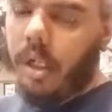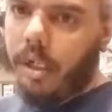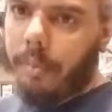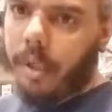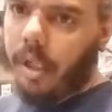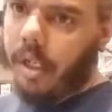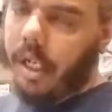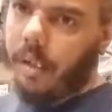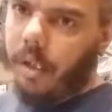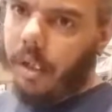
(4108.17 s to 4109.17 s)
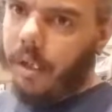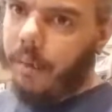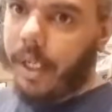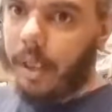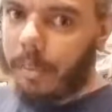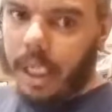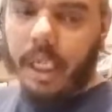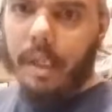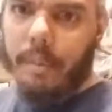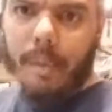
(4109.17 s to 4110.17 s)
depending on how long you've had the
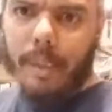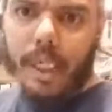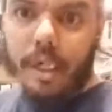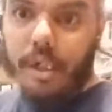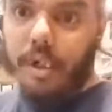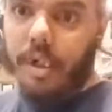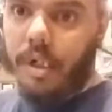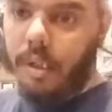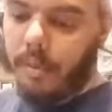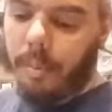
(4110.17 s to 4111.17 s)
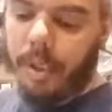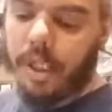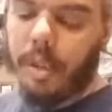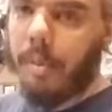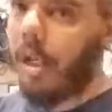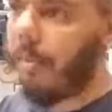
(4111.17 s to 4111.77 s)
bike, it may be easier to just replace the bottom